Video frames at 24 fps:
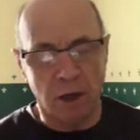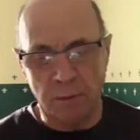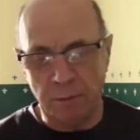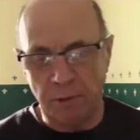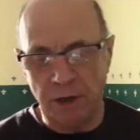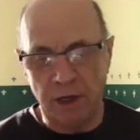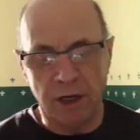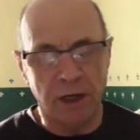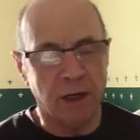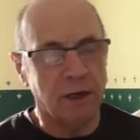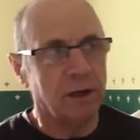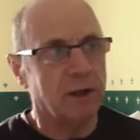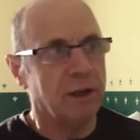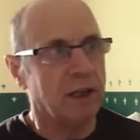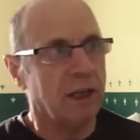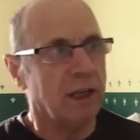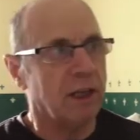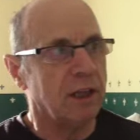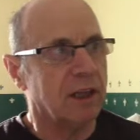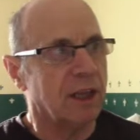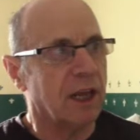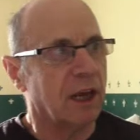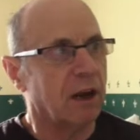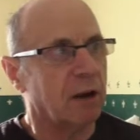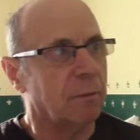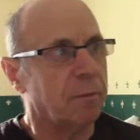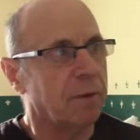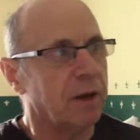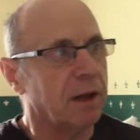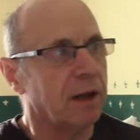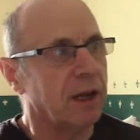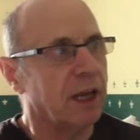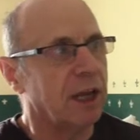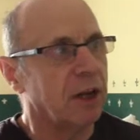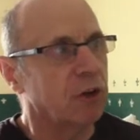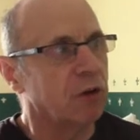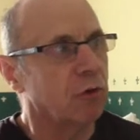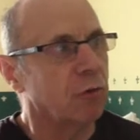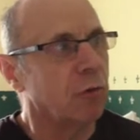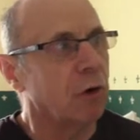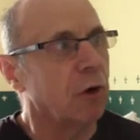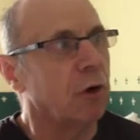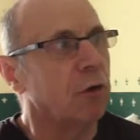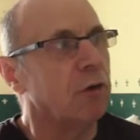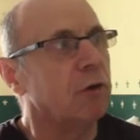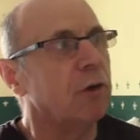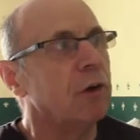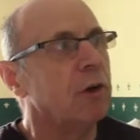in detail a bit later
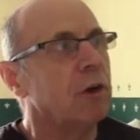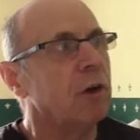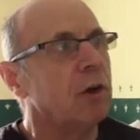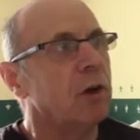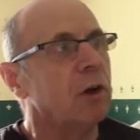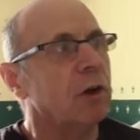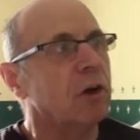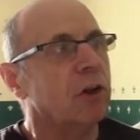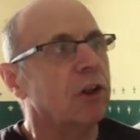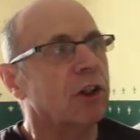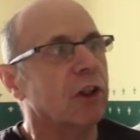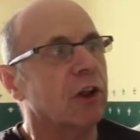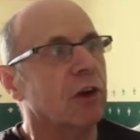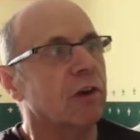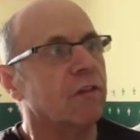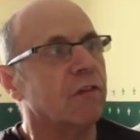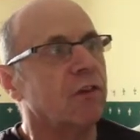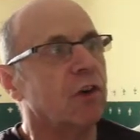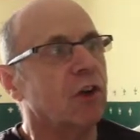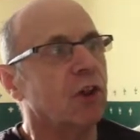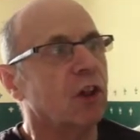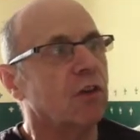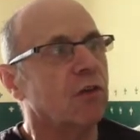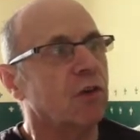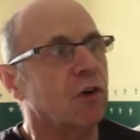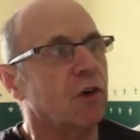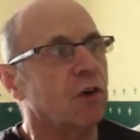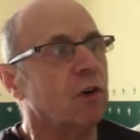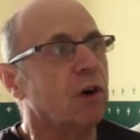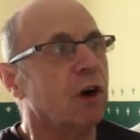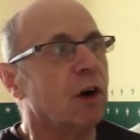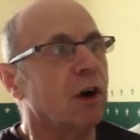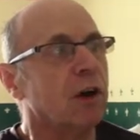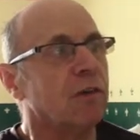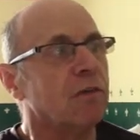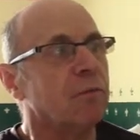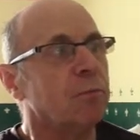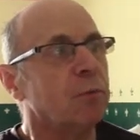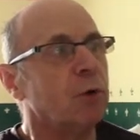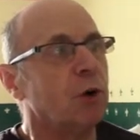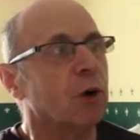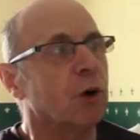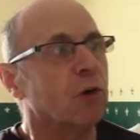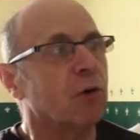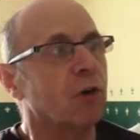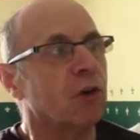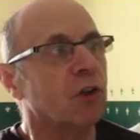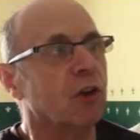on. So first of all, I've put
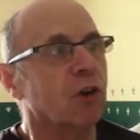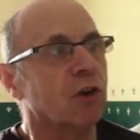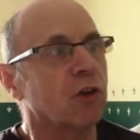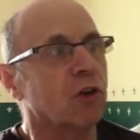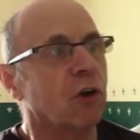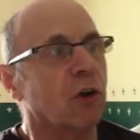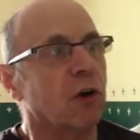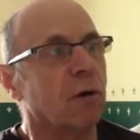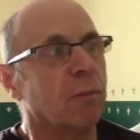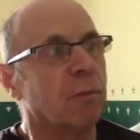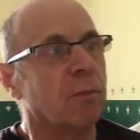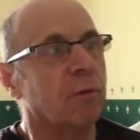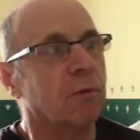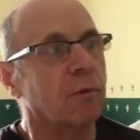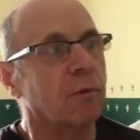across the top